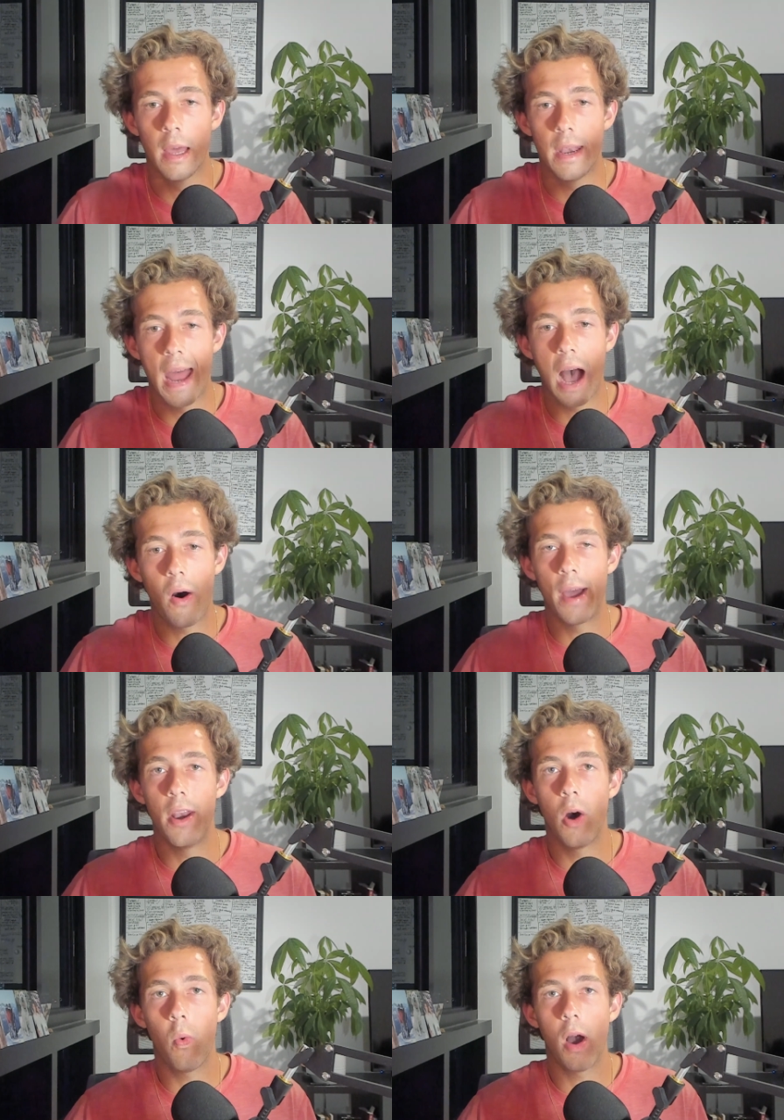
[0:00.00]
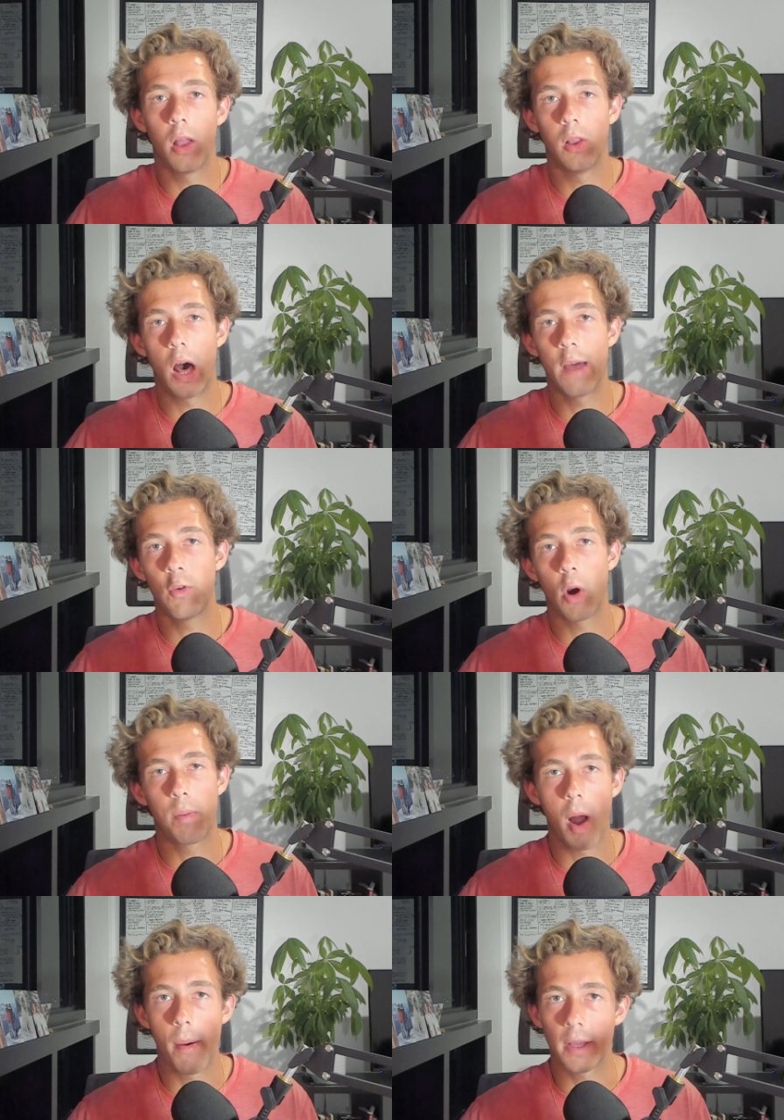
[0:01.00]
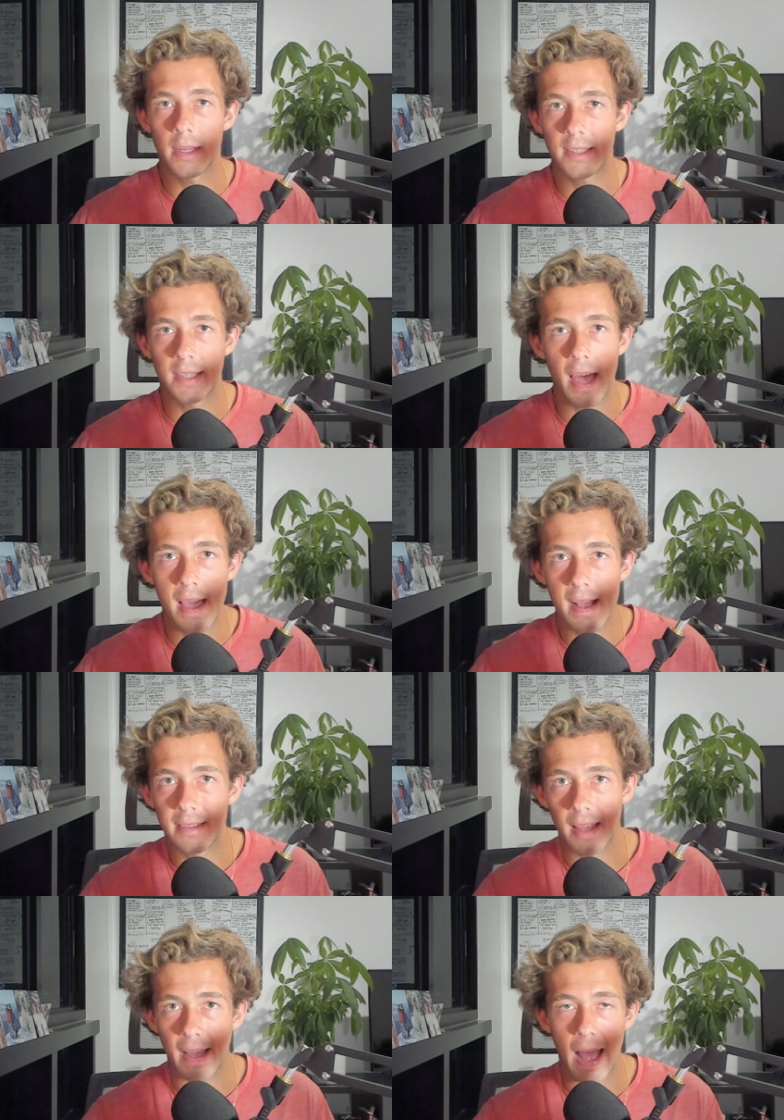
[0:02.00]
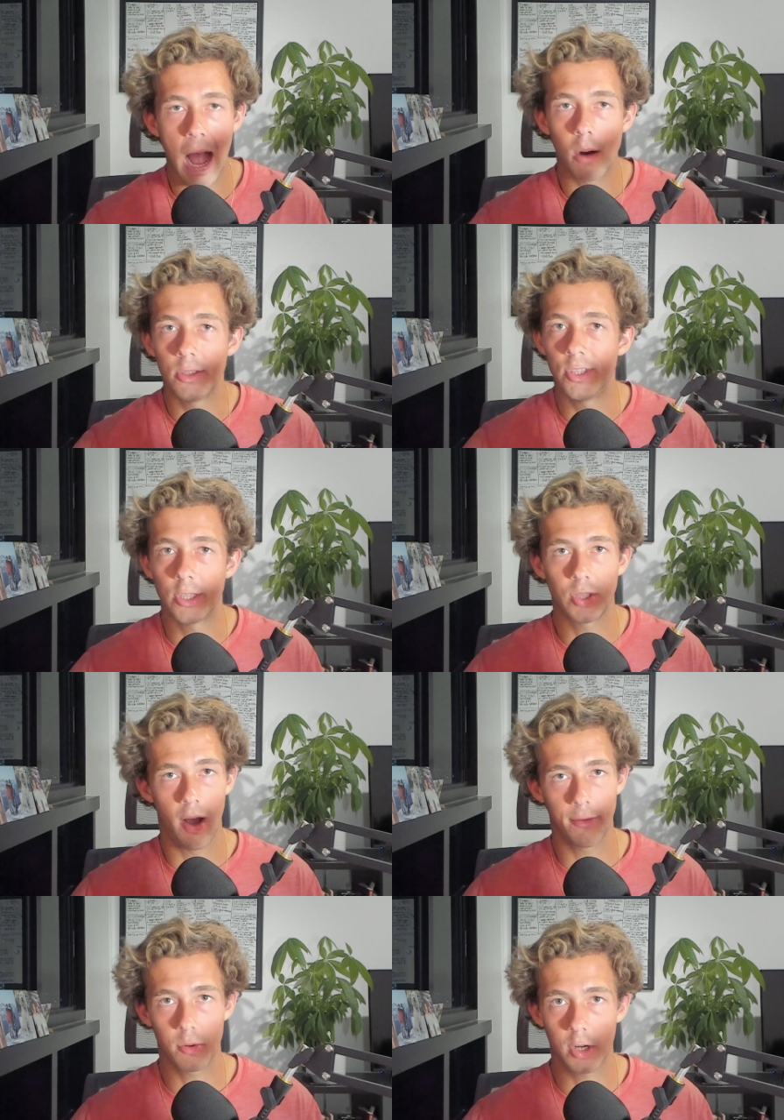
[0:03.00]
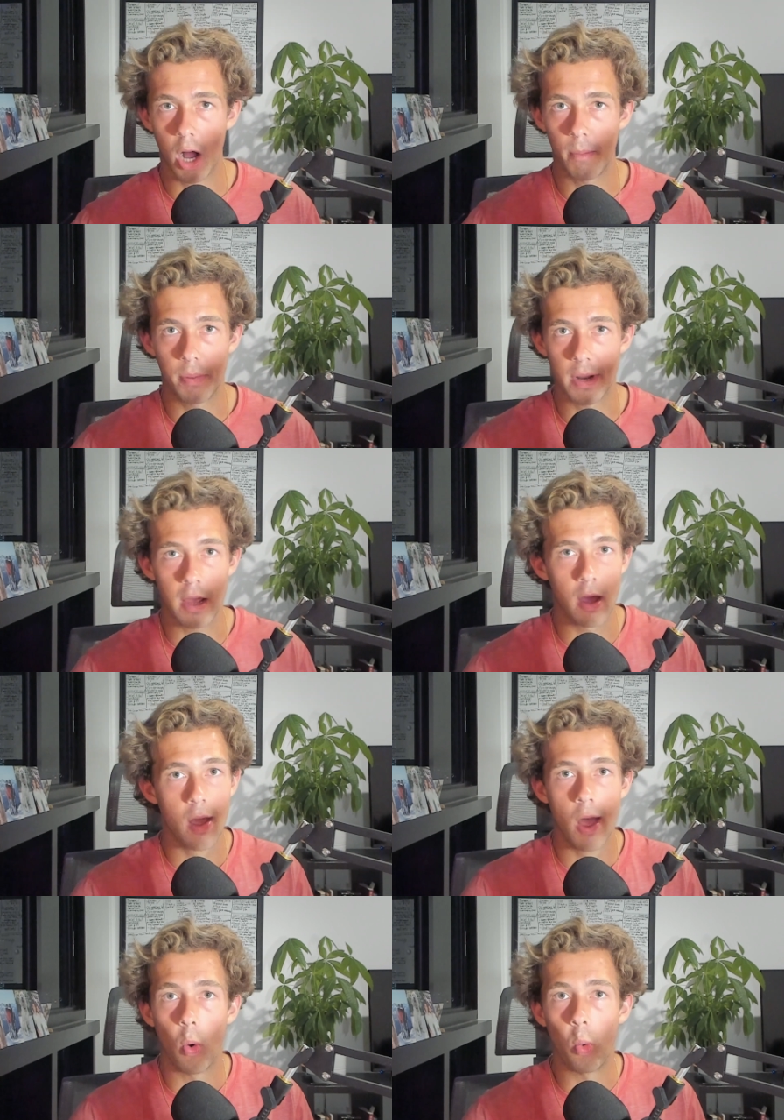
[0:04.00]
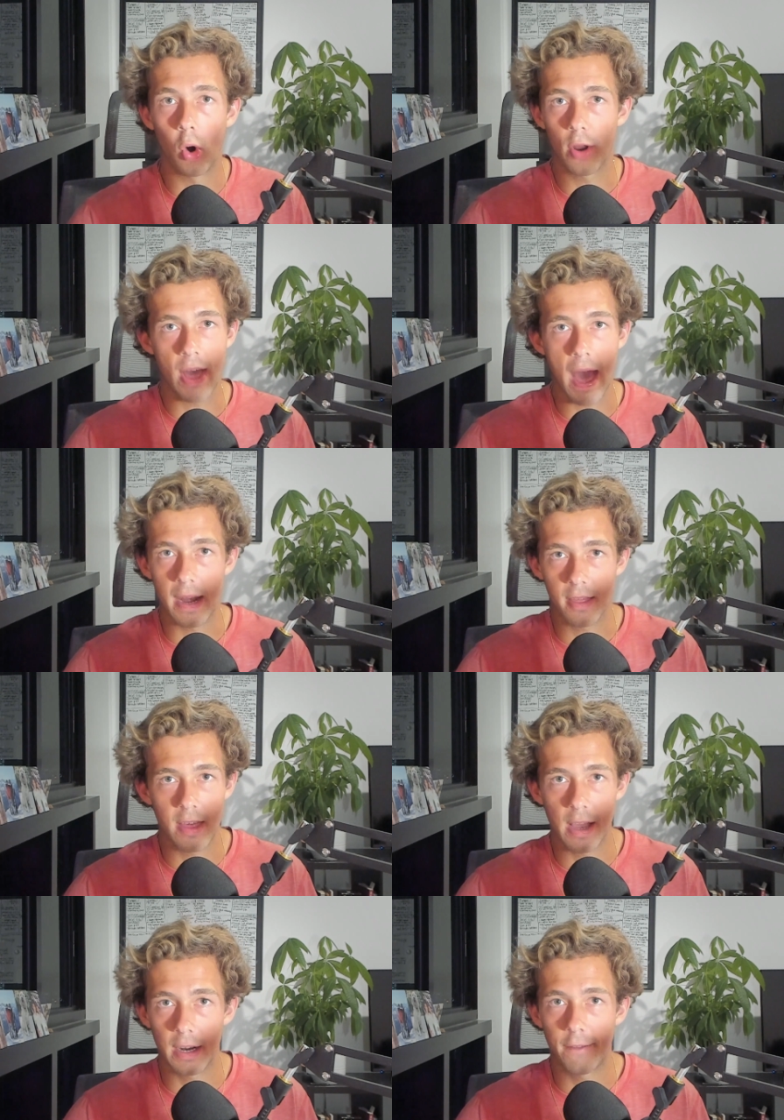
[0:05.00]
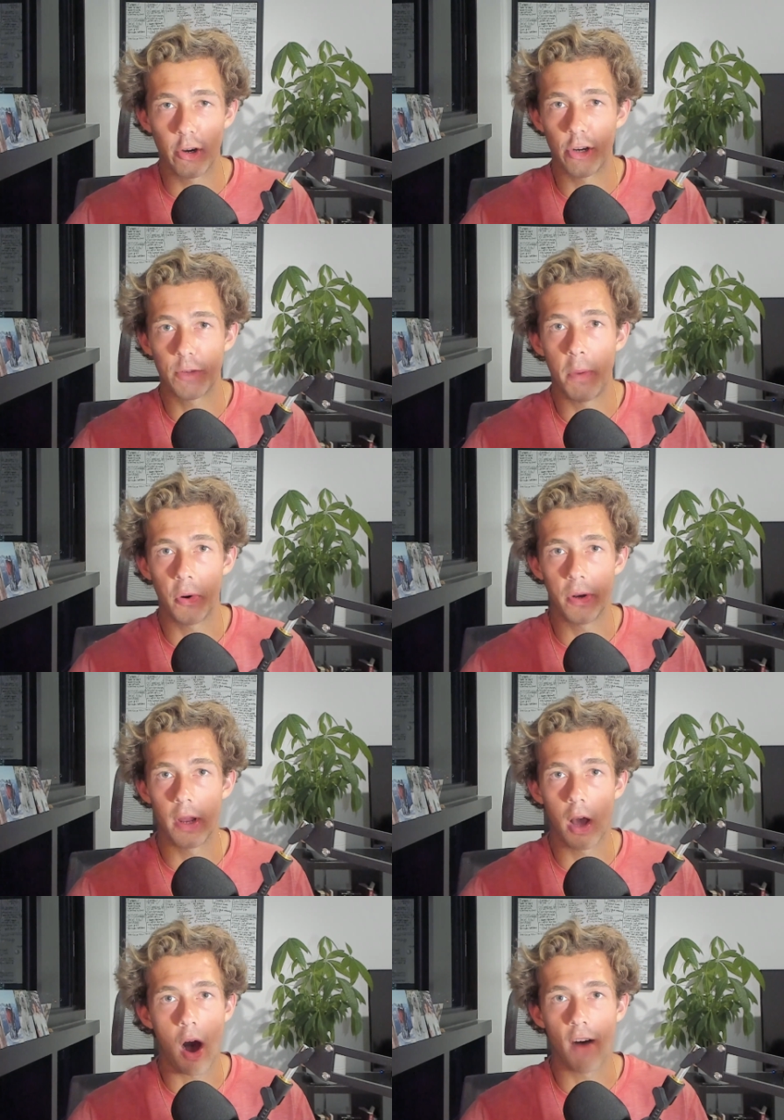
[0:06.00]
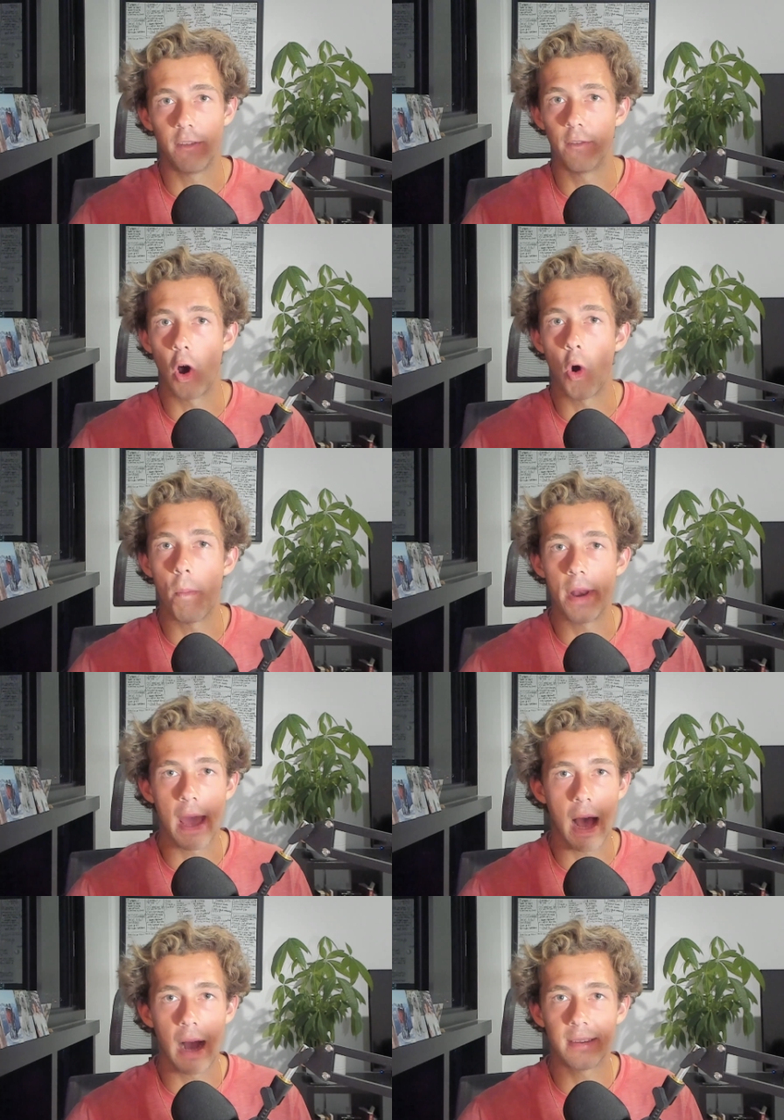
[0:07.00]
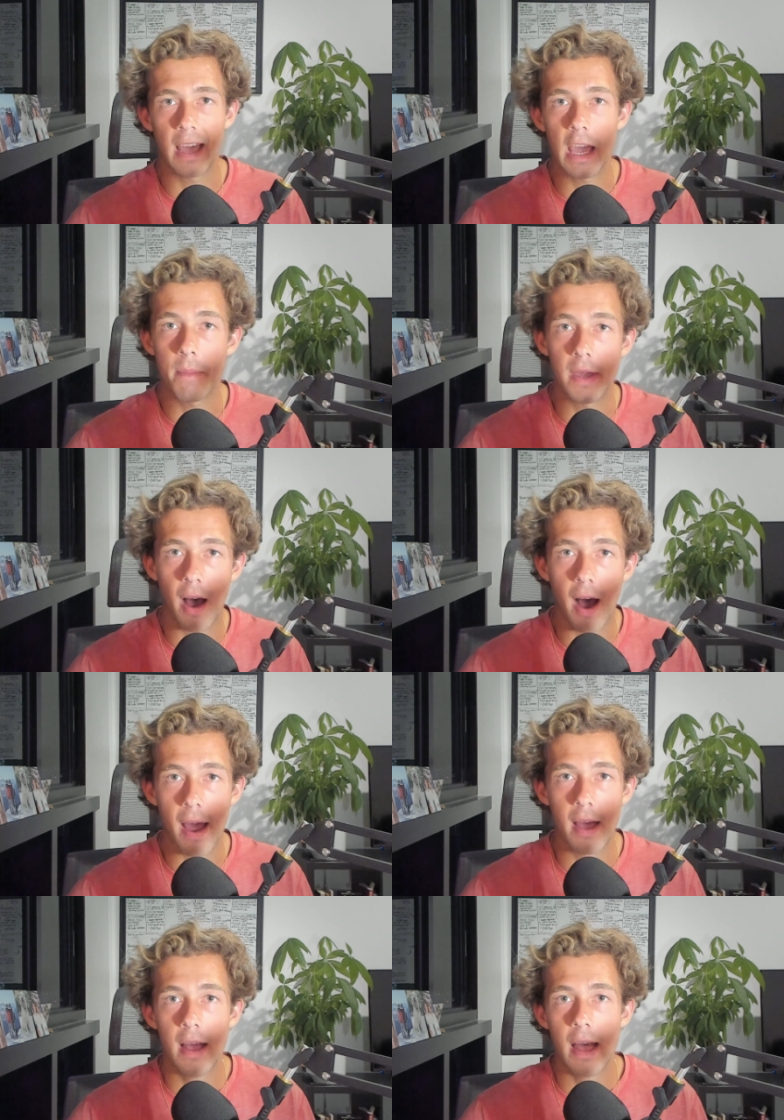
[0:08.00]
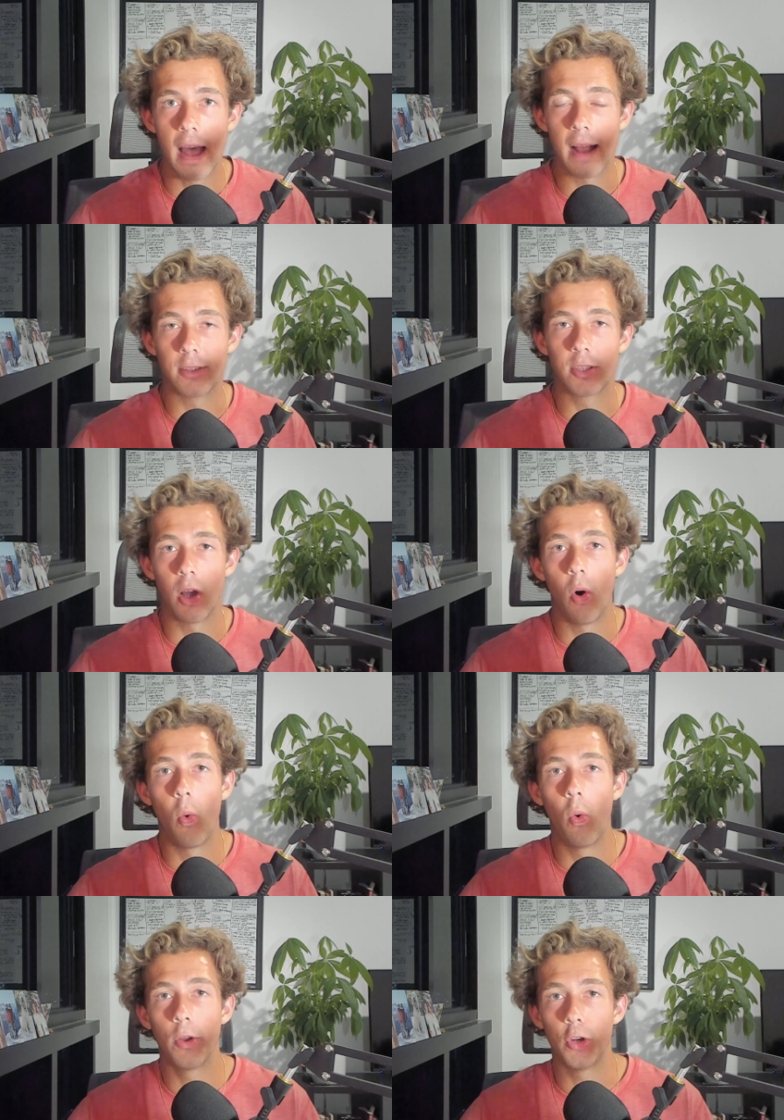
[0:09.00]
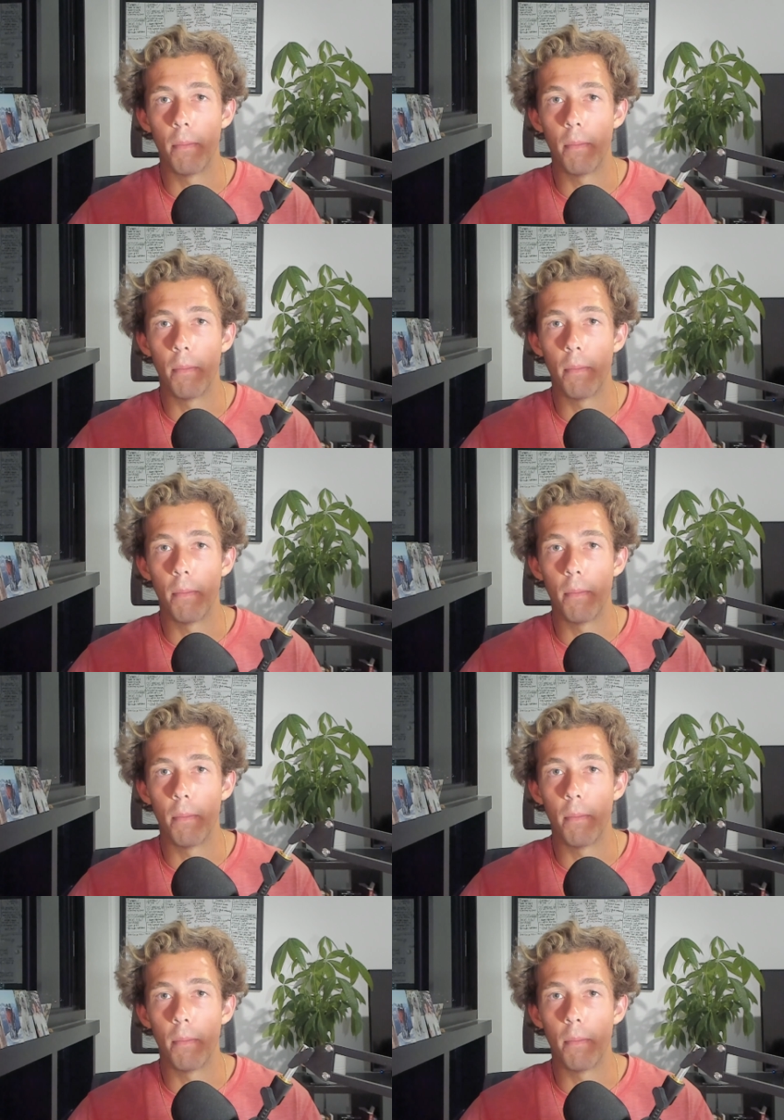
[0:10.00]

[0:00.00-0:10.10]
Now, I know what a lot of you are probably going to say is like, how is this software company worth anything if you're just building it off of OpenAI's API? And so your